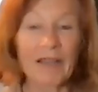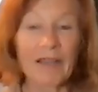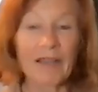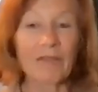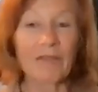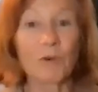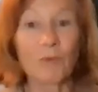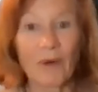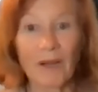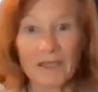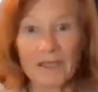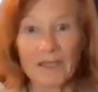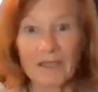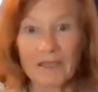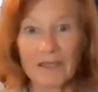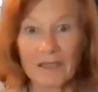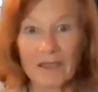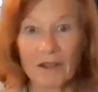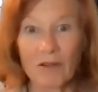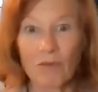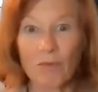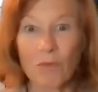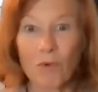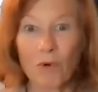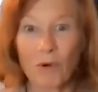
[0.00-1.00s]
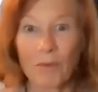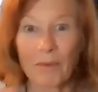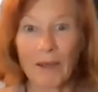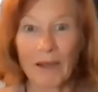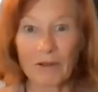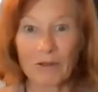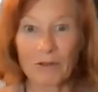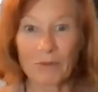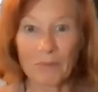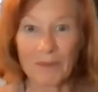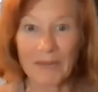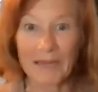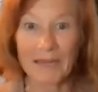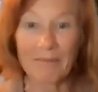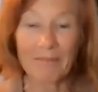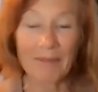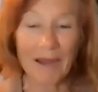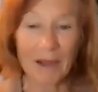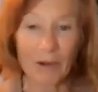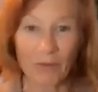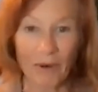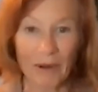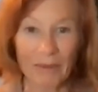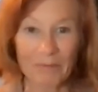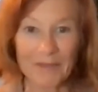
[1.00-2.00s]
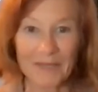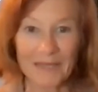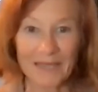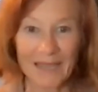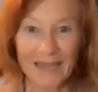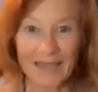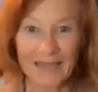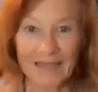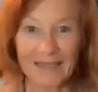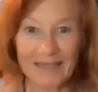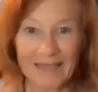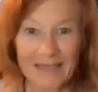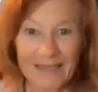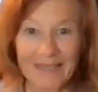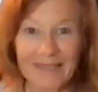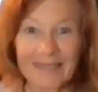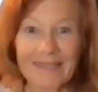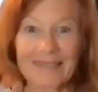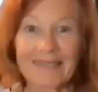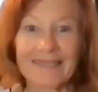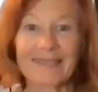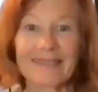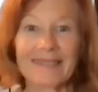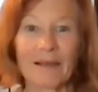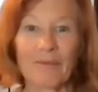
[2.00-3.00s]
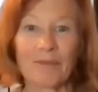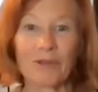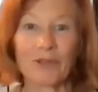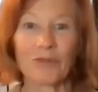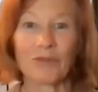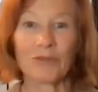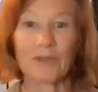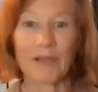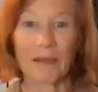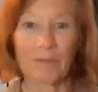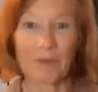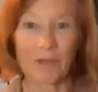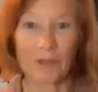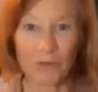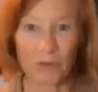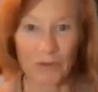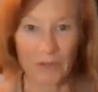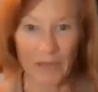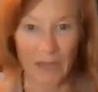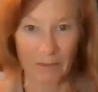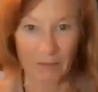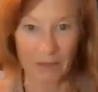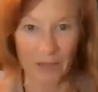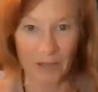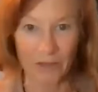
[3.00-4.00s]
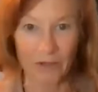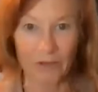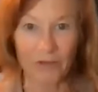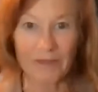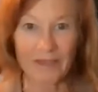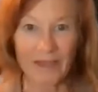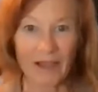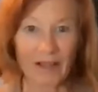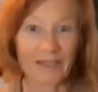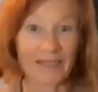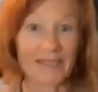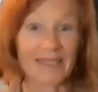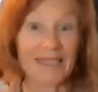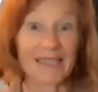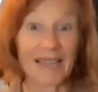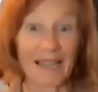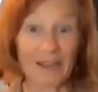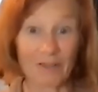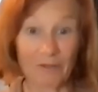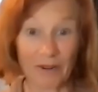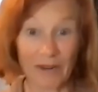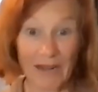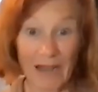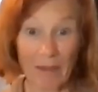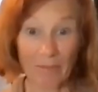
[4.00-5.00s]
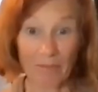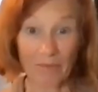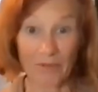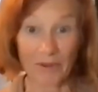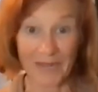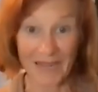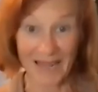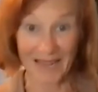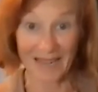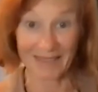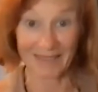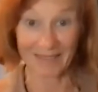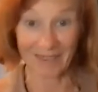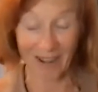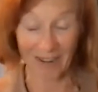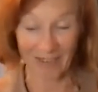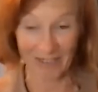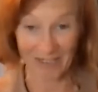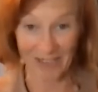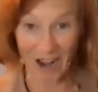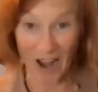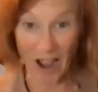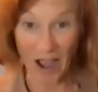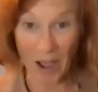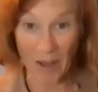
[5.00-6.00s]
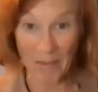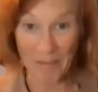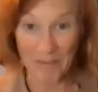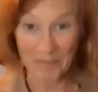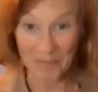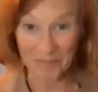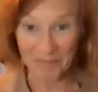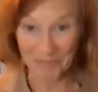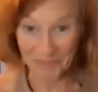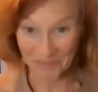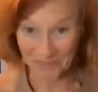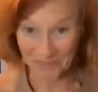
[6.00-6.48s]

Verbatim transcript: If you wanted to know more about me, my website is www.niedragabriel.com.